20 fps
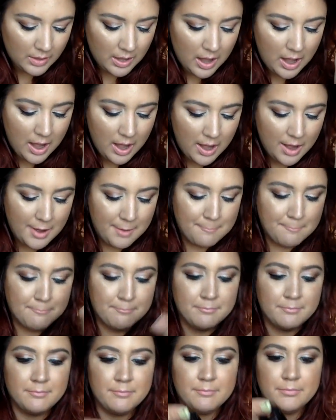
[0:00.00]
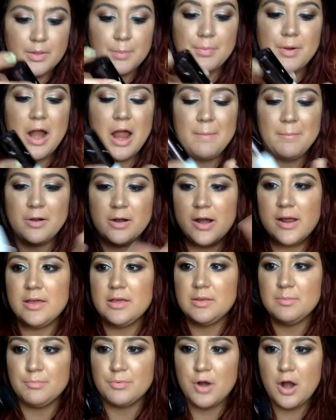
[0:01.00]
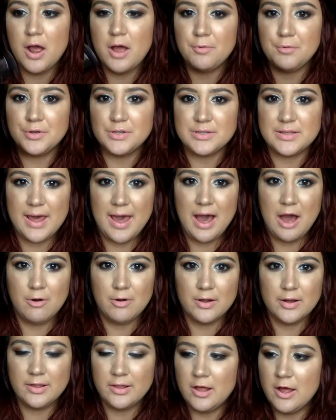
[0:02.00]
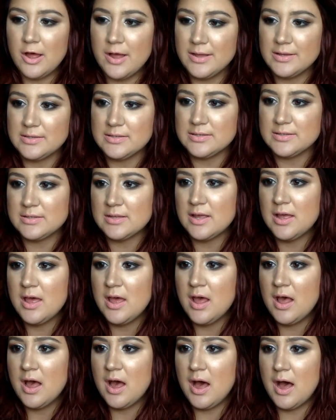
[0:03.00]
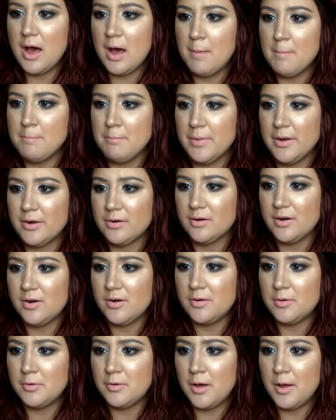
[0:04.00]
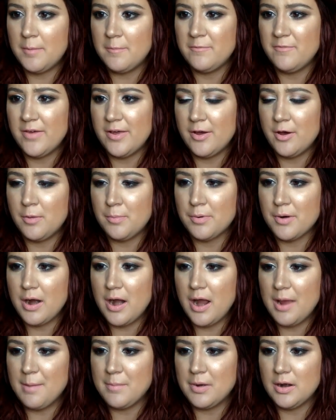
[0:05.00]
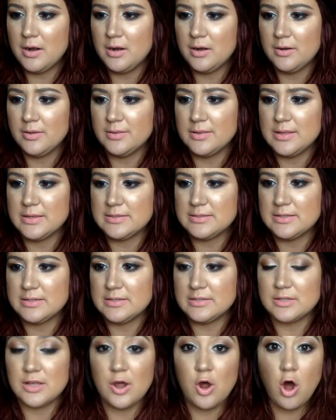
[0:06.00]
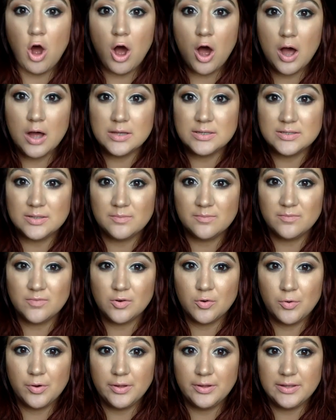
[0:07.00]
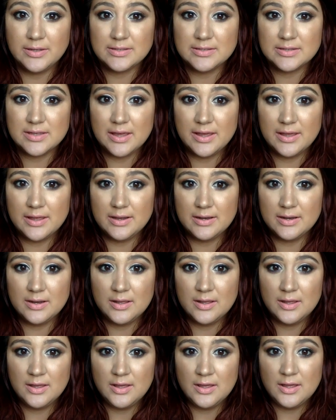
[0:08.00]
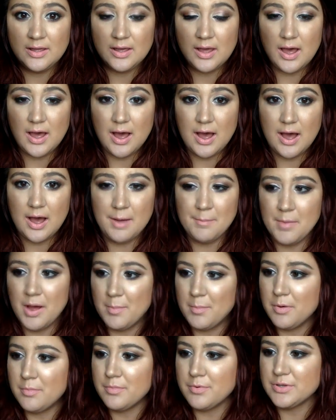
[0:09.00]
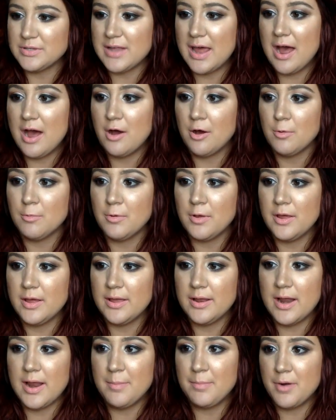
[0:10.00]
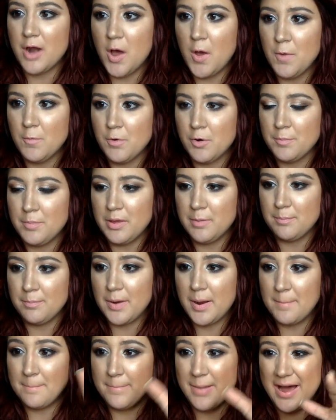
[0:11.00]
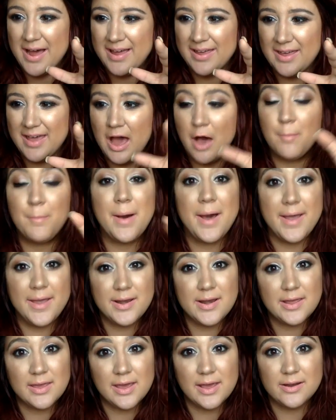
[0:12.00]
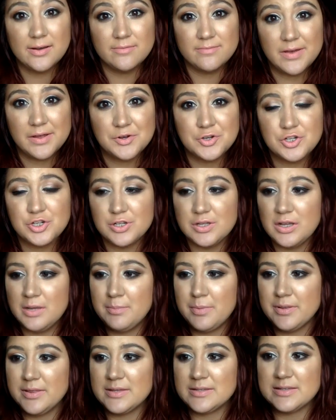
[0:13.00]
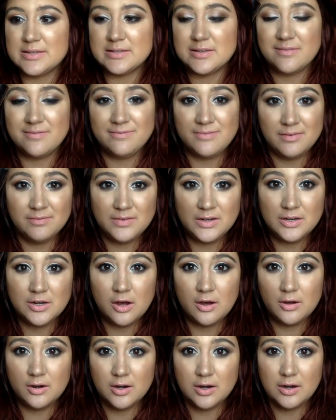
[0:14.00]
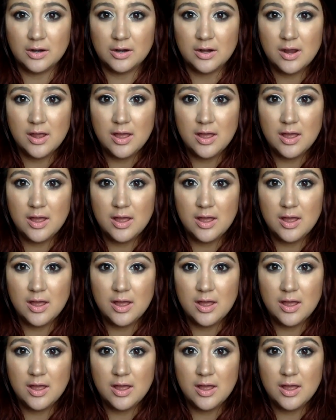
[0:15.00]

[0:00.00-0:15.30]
The primer I brought was the Hourglass Mineral Veil Primer. This is awesome for oily skin. I'm almost out and I probably won't be buying. I'll buy it again eventually, but this is a $55